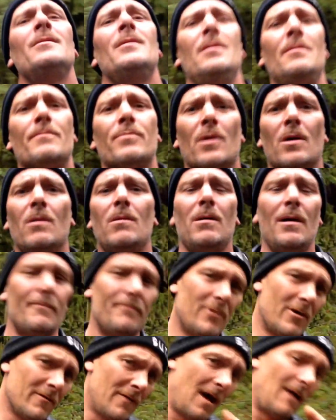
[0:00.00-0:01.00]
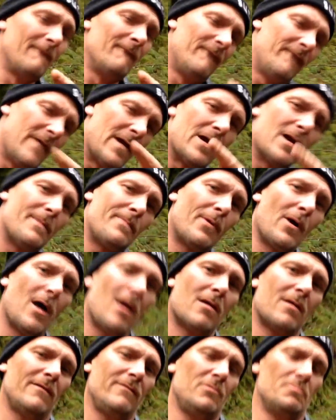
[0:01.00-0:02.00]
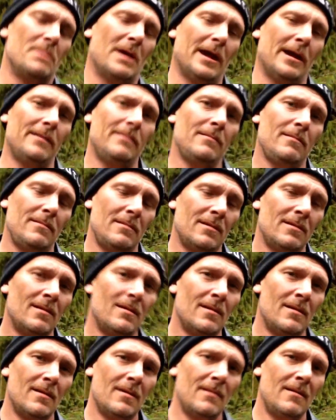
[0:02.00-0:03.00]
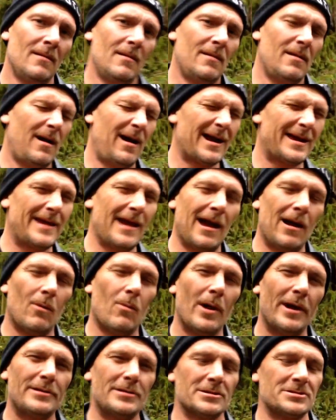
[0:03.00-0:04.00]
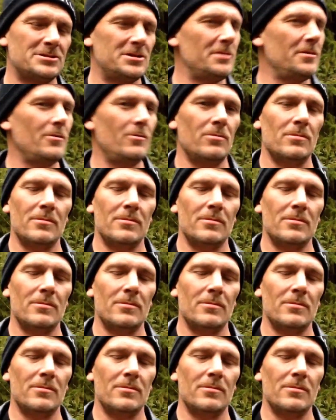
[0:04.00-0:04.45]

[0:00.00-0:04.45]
Bro, I'm very proud of you, man. I can't wait to see you.